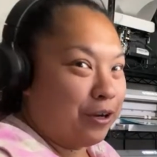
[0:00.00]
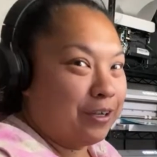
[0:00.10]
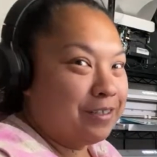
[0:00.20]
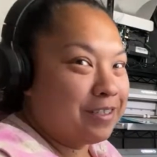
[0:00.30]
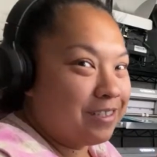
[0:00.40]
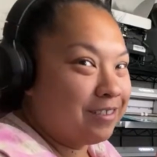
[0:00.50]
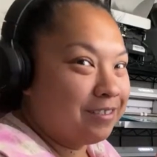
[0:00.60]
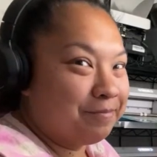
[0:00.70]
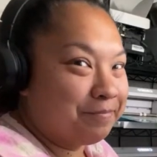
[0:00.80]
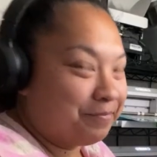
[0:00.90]
reels,
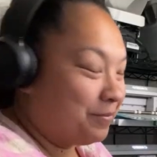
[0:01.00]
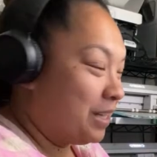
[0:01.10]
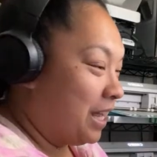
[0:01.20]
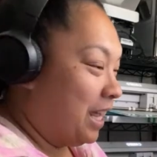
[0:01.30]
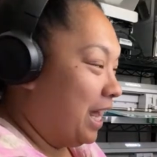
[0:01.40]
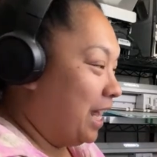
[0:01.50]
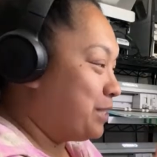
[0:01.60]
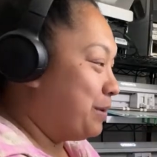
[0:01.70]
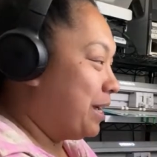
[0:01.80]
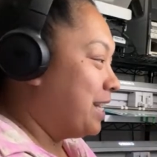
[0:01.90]

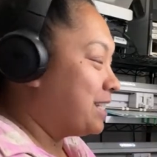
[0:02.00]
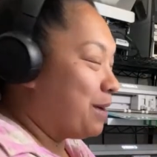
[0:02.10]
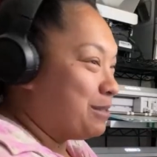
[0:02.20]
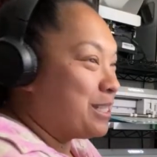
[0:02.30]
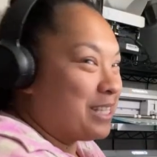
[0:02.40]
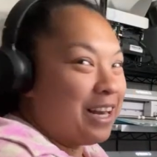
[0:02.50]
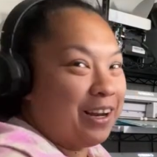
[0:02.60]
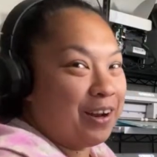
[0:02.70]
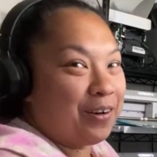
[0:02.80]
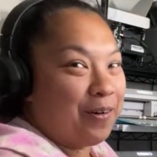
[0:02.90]
it's because I'm just
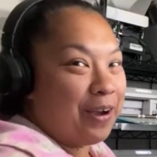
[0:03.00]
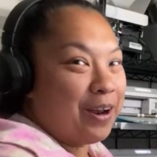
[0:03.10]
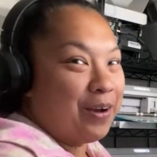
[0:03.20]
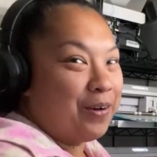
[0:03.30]
sitting here going,